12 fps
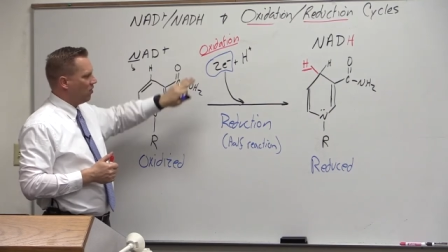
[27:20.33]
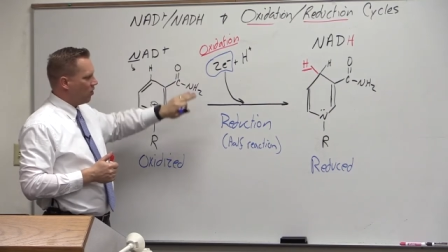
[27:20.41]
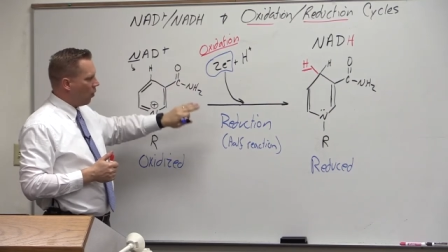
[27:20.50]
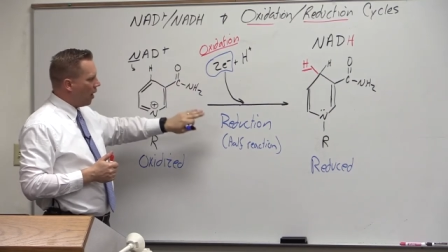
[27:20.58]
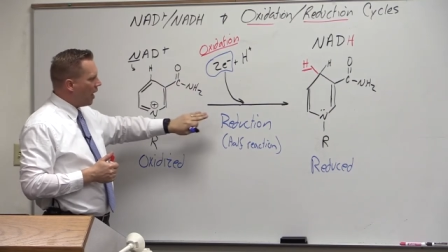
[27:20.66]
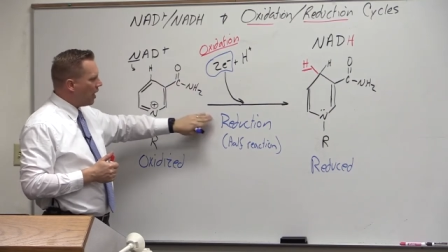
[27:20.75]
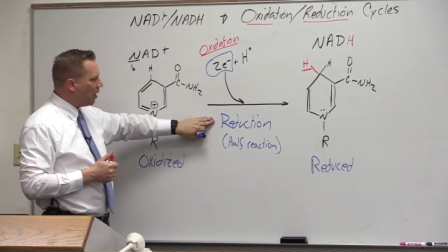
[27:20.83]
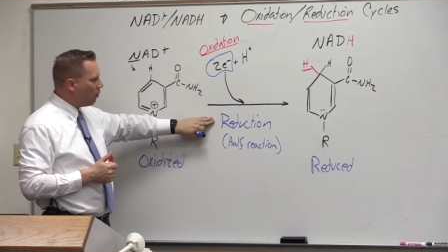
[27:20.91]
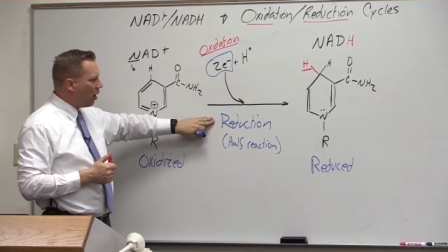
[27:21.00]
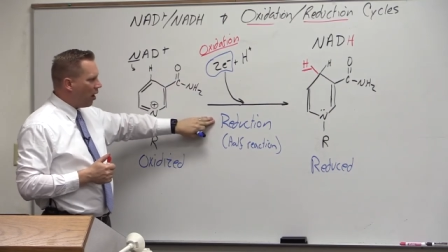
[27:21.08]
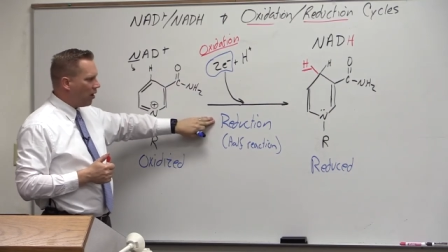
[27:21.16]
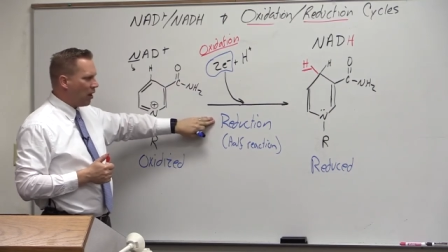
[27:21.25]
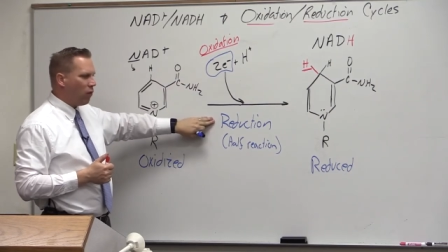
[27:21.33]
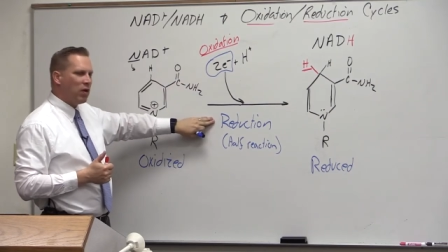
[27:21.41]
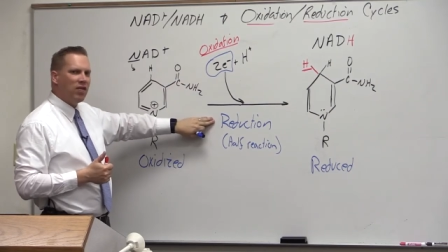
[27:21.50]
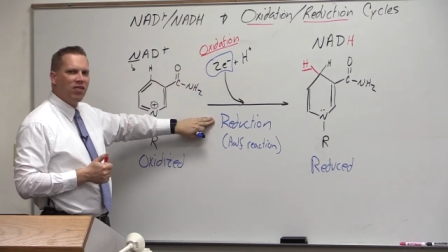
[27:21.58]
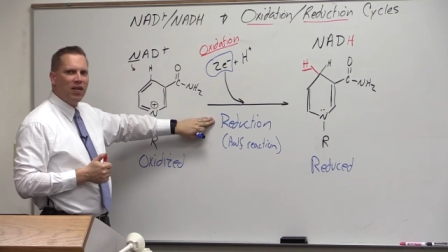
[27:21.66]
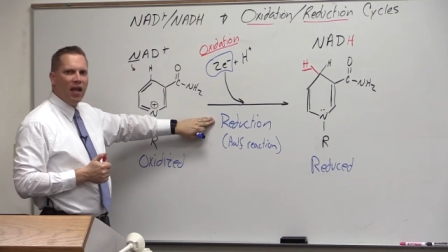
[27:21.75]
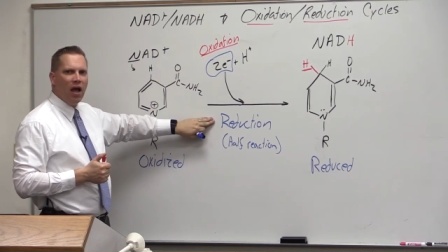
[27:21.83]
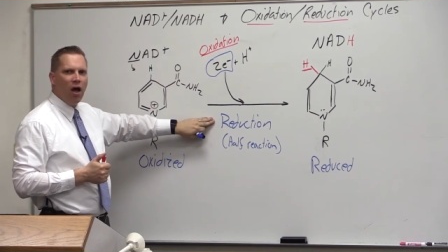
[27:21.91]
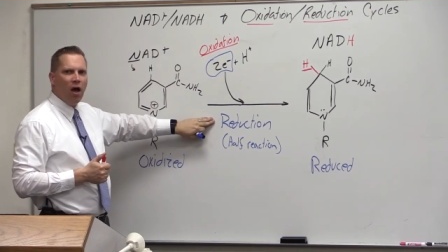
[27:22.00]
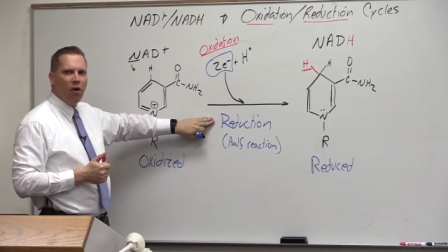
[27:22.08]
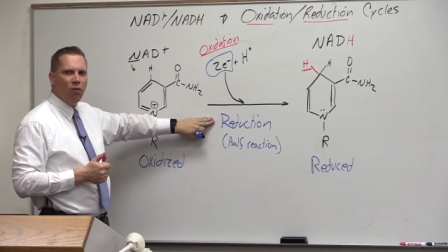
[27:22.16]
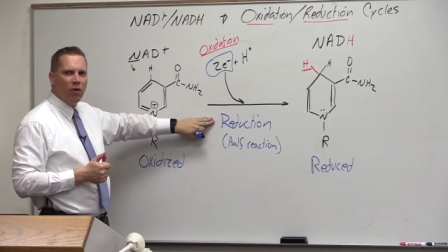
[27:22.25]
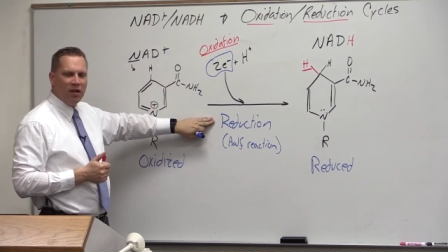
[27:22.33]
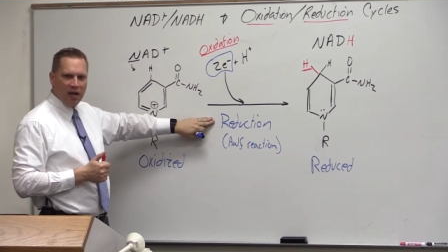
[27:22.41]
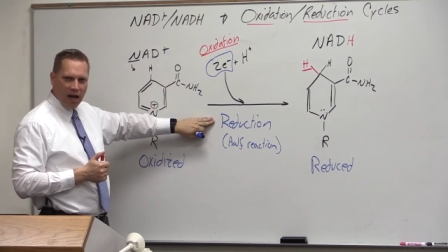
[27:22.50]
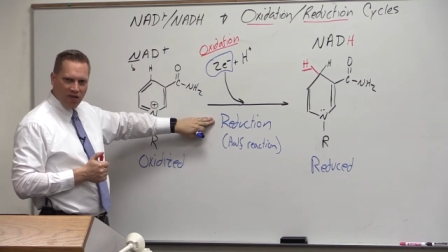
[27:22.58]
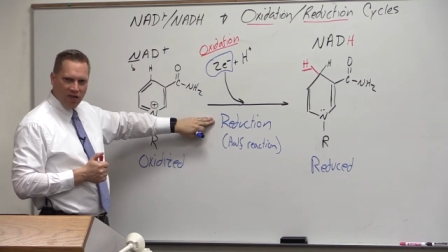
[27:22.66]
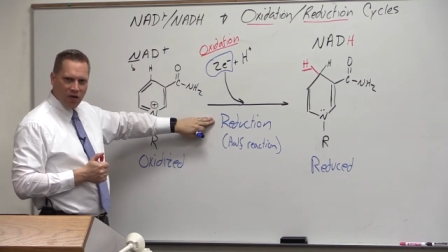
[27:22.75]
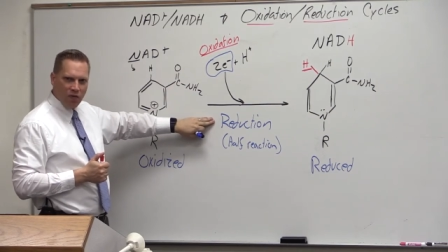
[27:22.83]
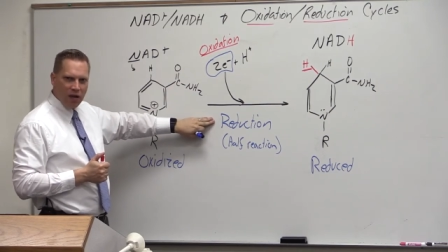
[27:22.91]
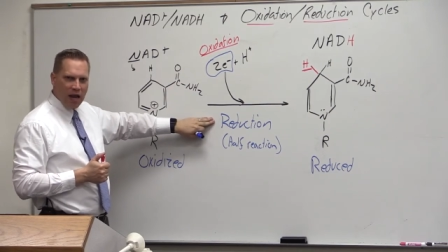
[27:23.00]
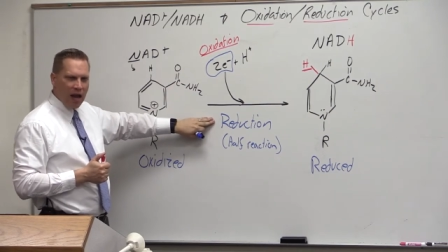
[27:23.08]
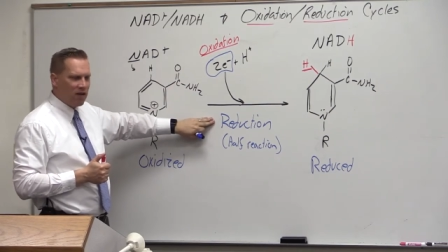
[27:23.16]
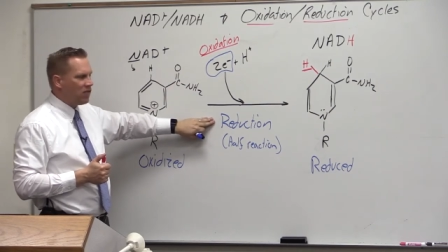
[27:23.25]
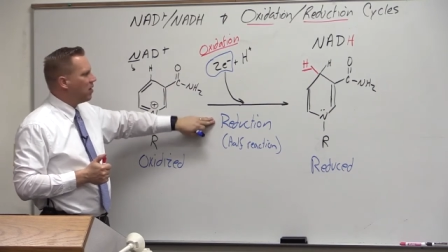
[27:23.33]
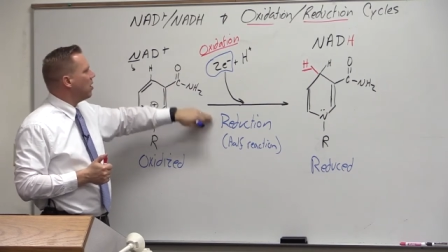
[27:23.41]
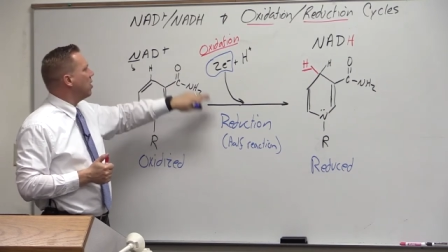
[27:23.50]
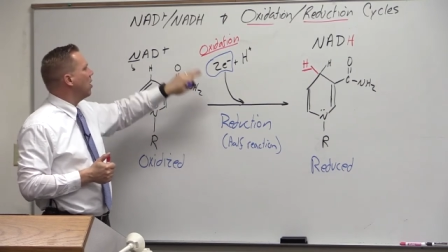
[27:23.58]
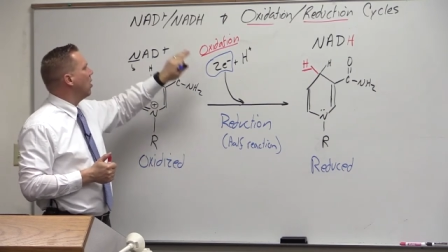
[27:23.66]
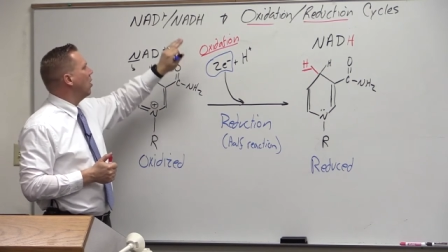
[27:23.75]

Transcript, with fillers: So anywhere that we see a reduction reaction,